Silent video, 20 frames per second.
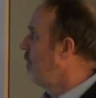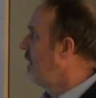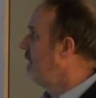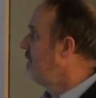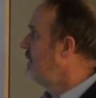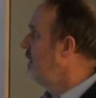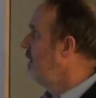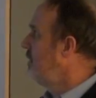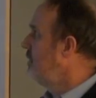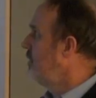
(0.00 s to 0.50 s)

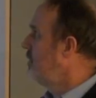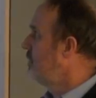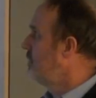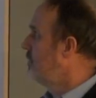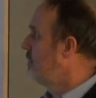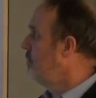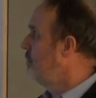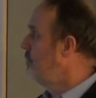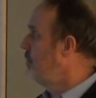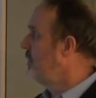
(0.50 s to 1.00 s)
ranking
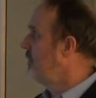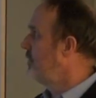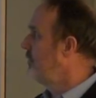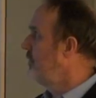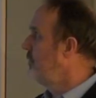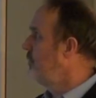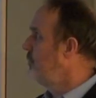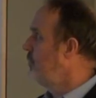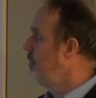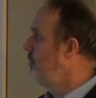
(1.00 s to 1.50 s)

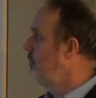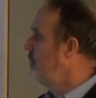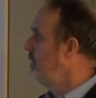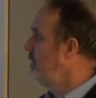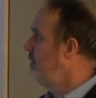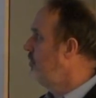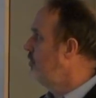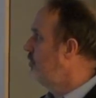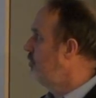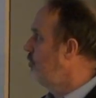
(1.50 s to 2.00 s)
comparison
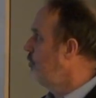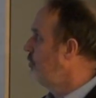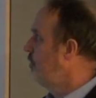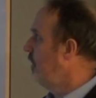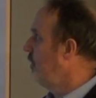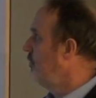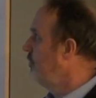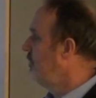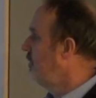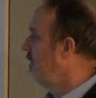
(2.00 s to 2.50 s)
between
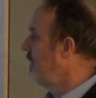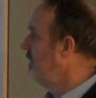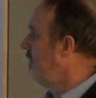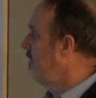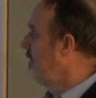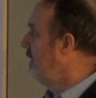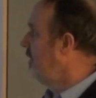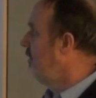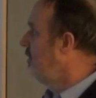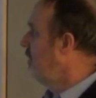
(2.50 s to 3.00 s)

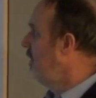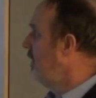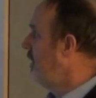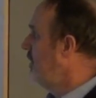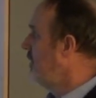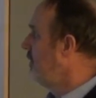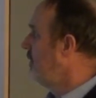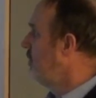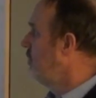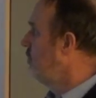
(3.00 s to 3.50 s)
2010
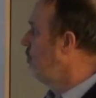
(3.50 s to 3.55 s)
and